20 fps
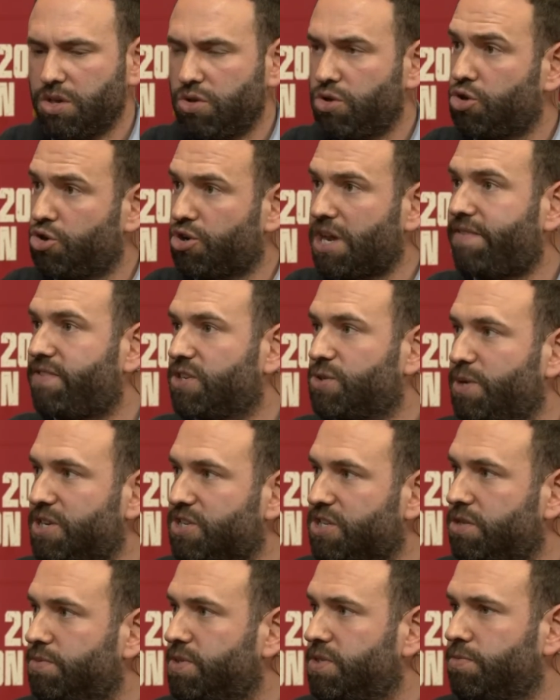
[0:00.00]
you could have a
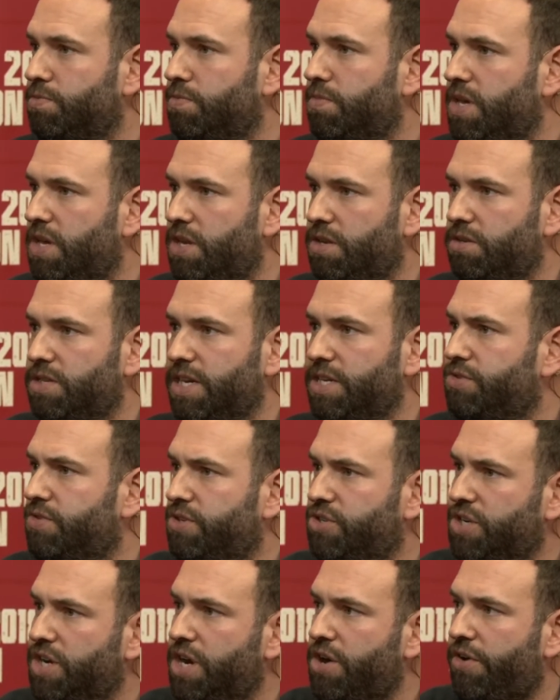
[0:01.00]
specialism in data
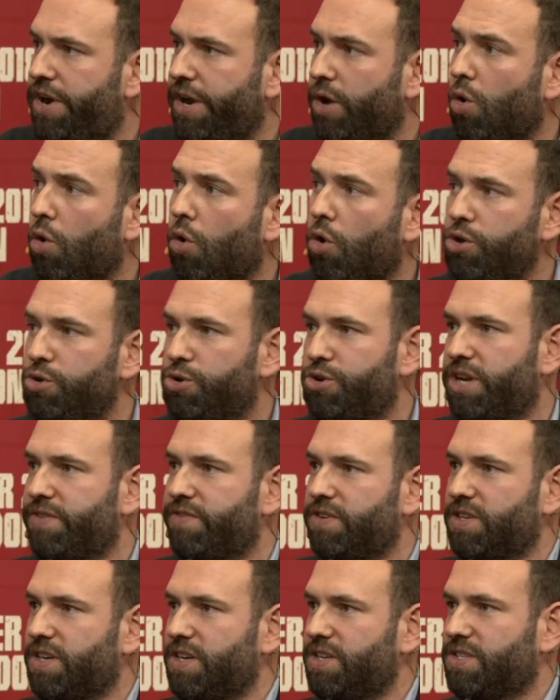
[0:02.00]
engineering, or you could
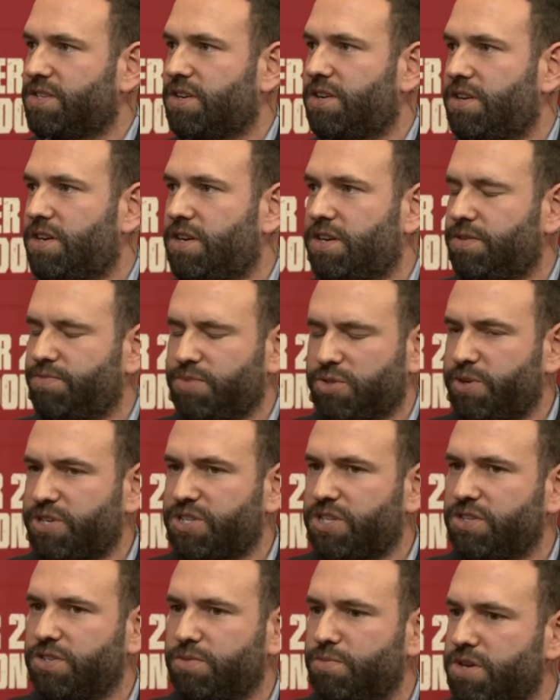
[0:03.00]
have a
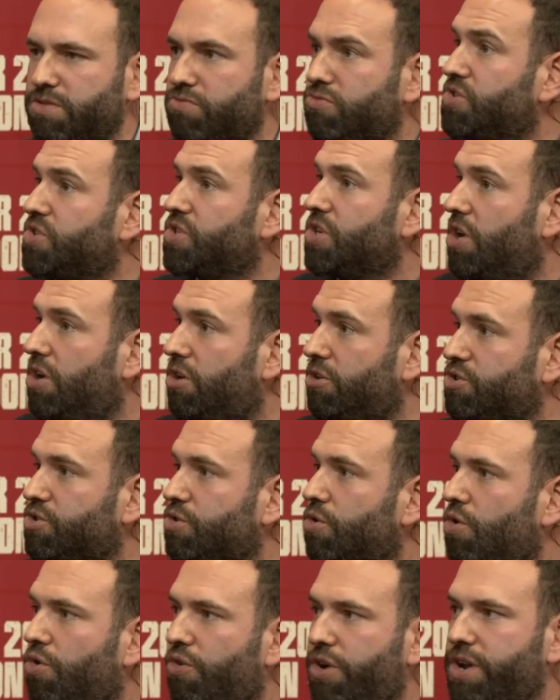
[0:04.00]
specialism in research,
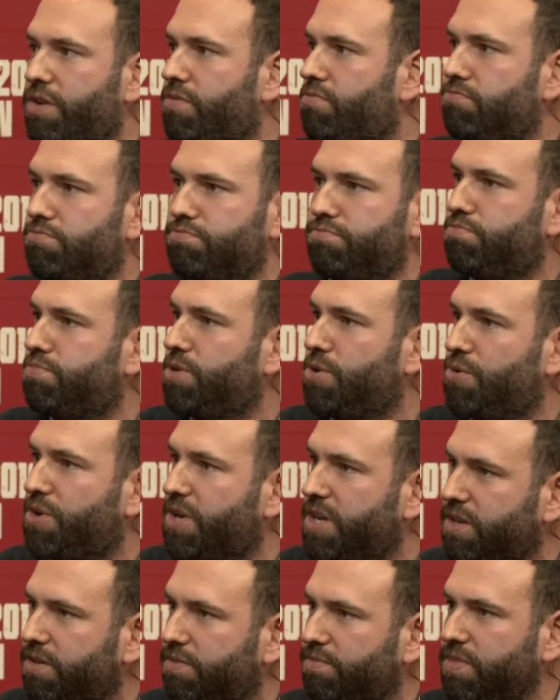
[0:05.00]
or in
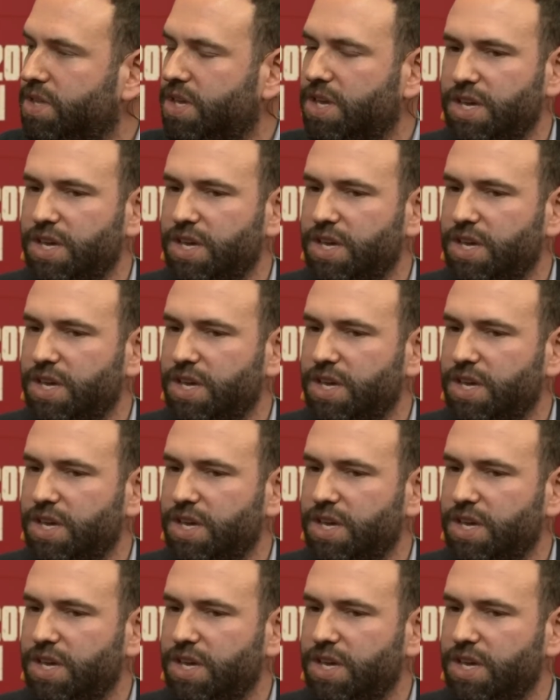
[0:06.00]
building